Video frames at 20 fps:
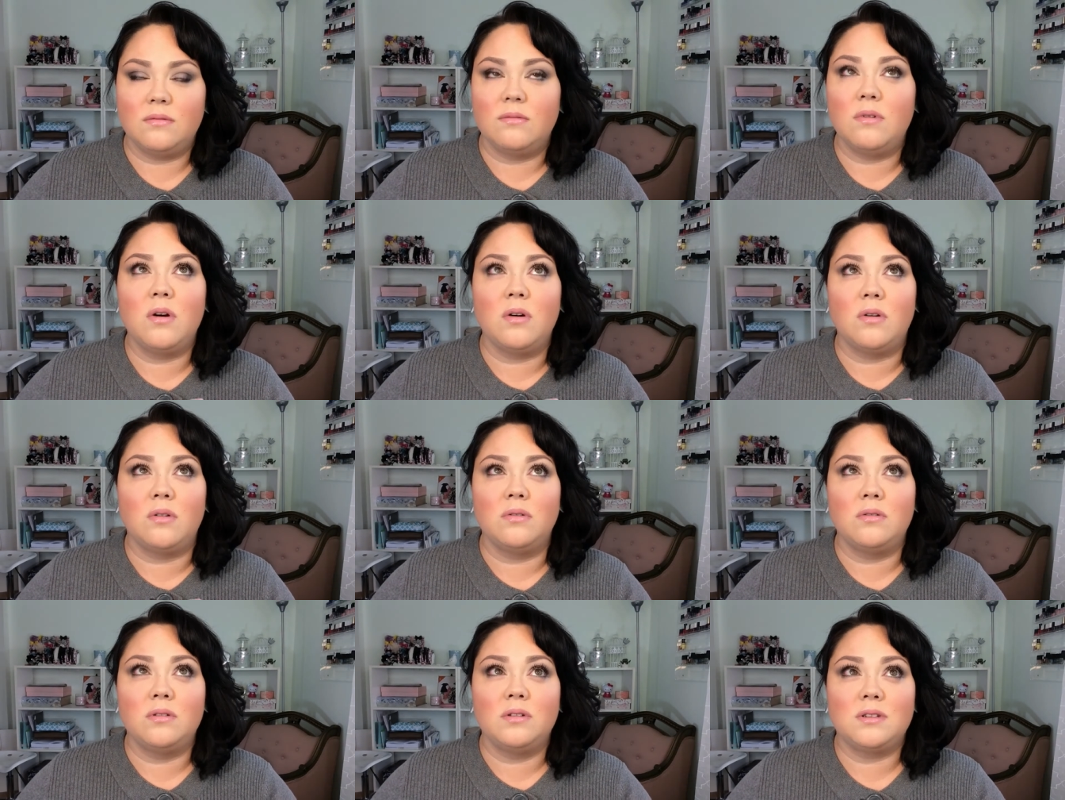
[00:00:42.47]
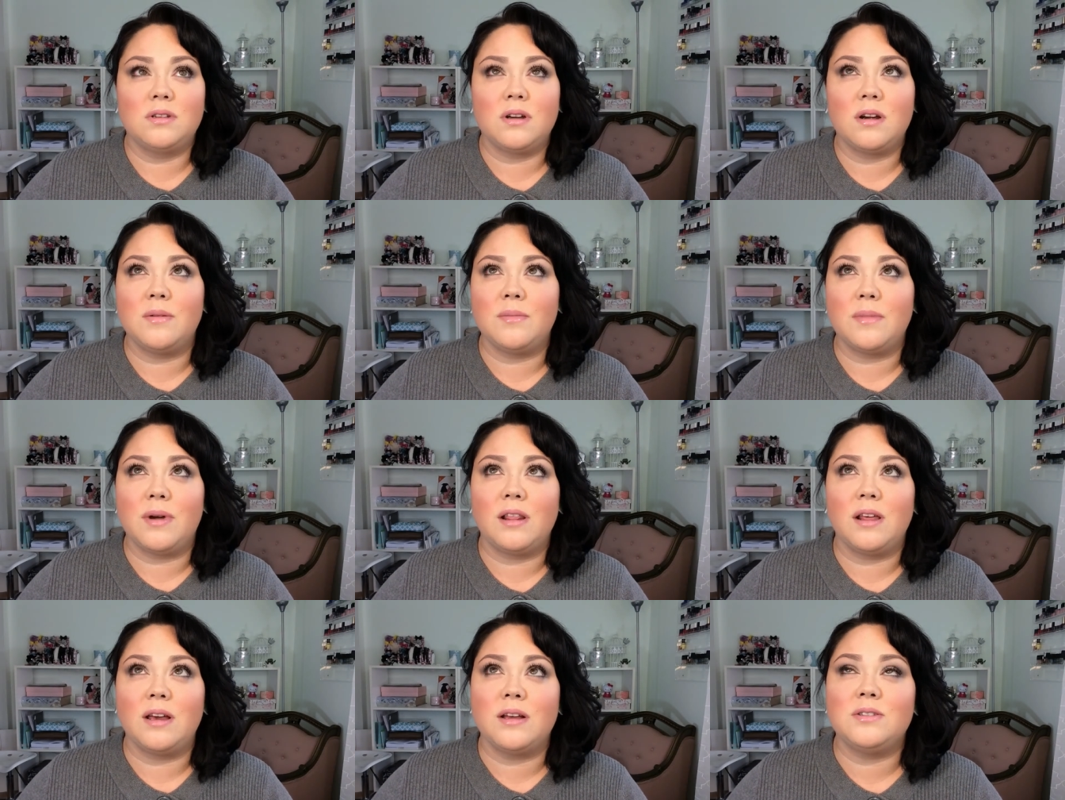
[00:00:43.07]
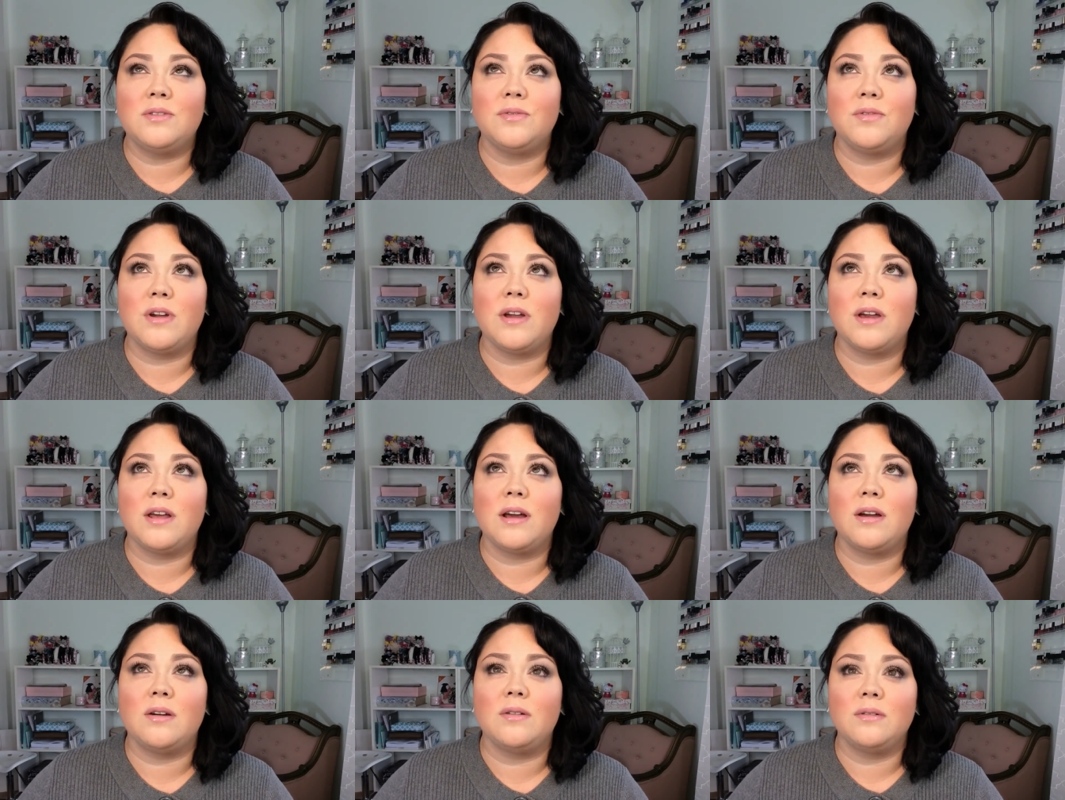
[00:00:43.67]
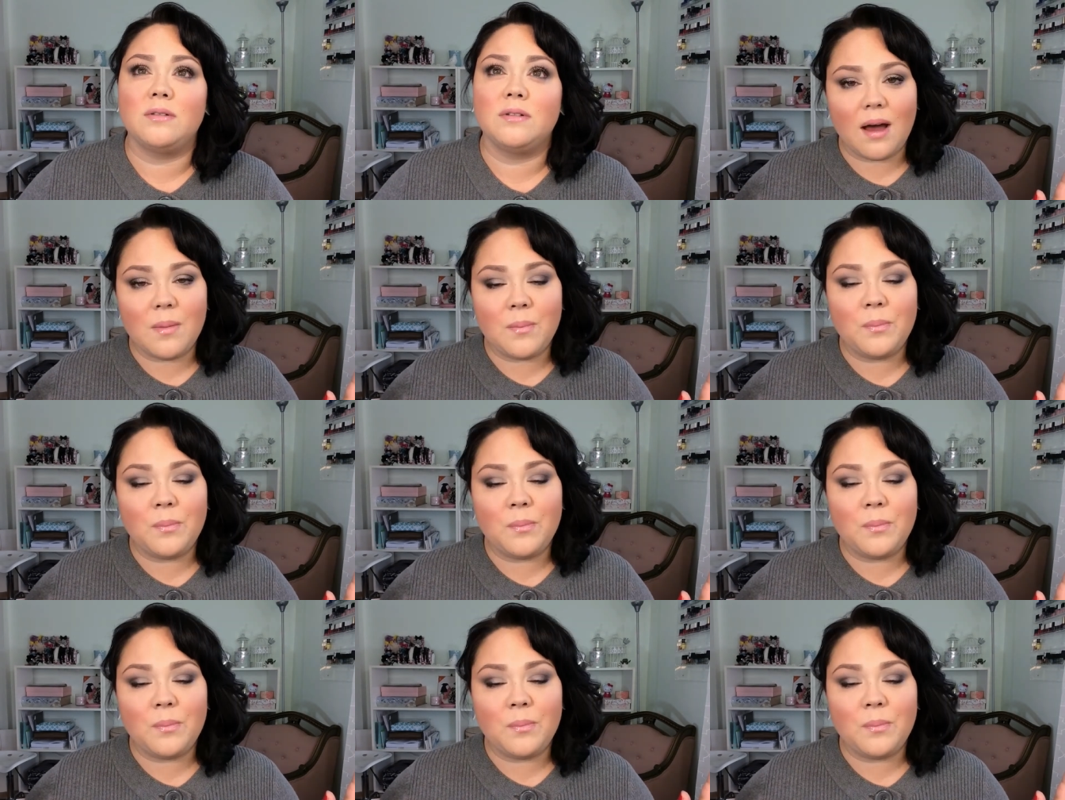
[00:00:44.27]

Whoa, sorry, my light's freaking out.